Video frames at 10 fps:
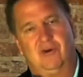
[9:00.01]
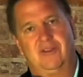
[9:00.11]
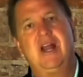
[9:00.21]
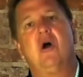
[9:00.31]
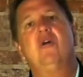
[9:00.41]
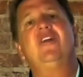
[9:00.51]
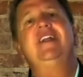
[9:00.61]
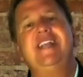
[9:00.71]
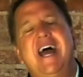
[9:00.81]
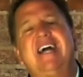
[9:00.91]
They are the
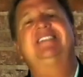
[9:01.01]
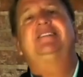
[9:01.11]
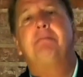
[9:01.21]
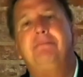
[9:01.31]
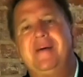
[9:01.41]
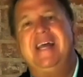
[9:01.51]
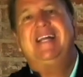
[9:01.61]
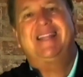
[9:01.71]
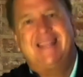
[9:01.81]
next big